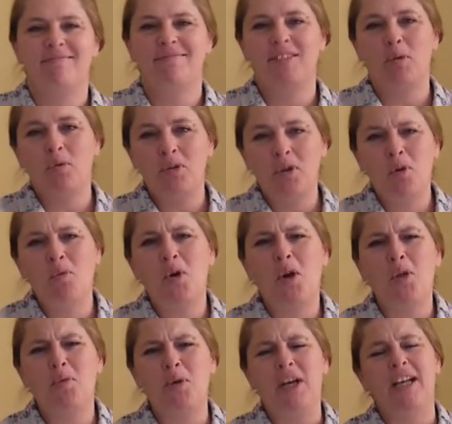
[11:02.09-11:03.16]
The new
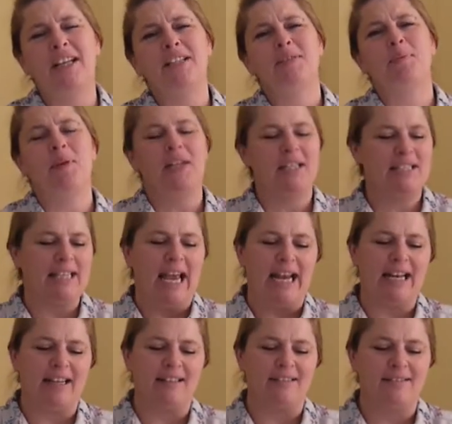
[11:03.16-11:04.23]
world we're in is pretty
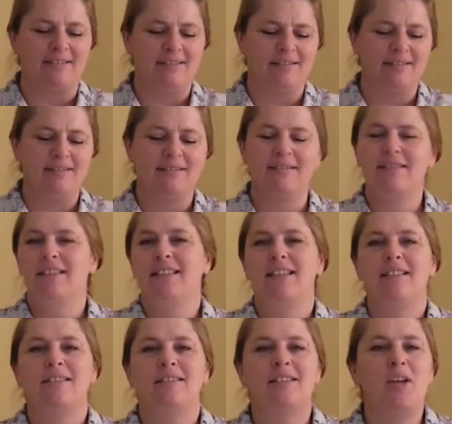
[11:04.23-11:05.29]
exciting.
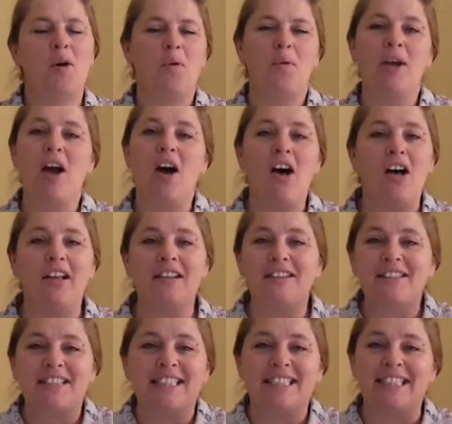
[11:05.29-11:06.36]
So we all
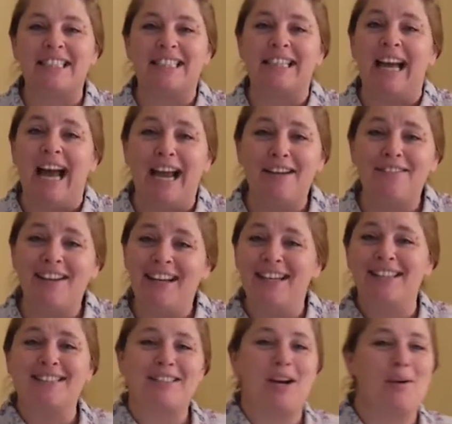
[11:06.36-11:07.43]
just get to dive in
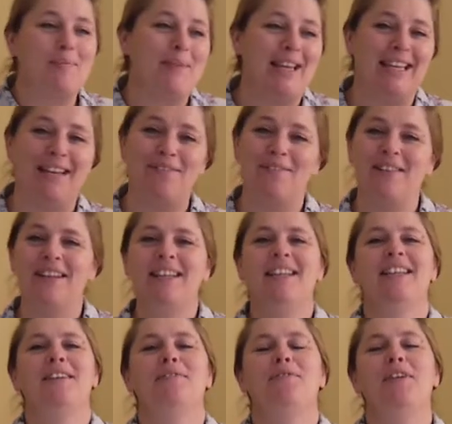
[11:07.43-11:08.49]
and start making
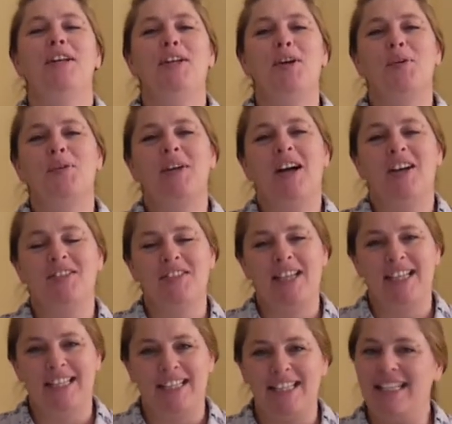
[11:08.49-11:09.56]
video
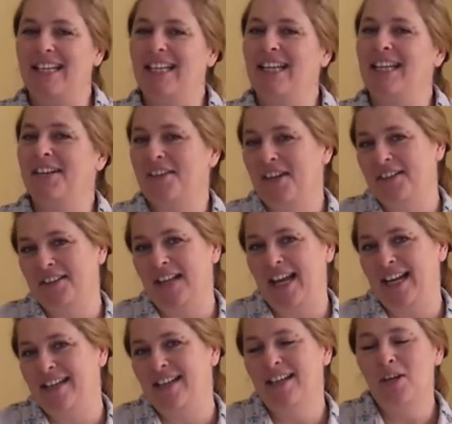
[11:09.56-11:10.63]
content and getting it
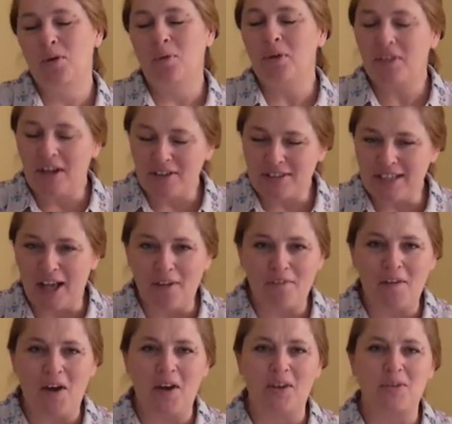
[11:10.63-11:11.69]
online with our cell
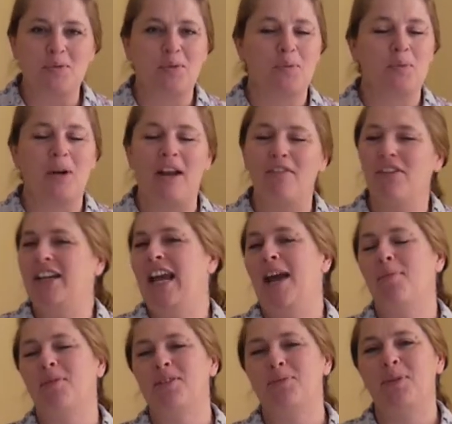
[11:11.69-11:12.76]
phones, with whatever
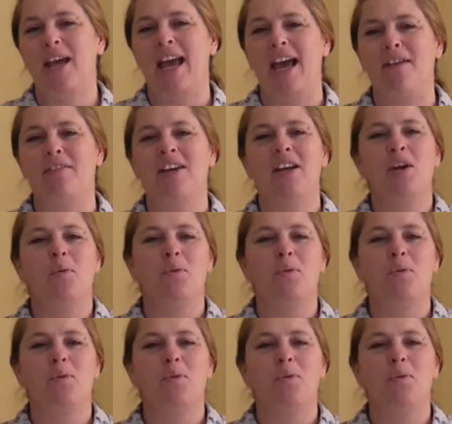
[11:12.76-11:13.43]
cameras we have.